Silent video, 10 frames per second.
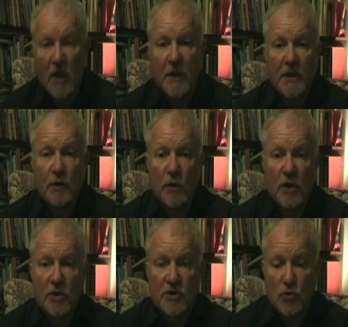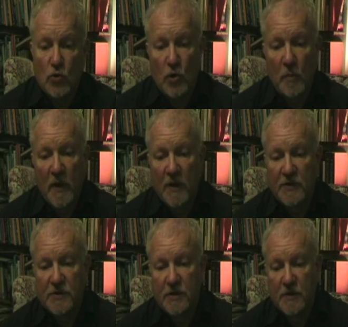And here we're going to talk
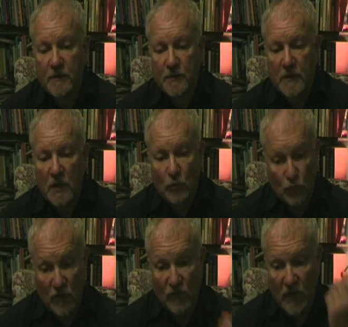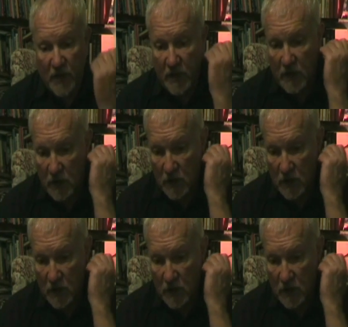briefly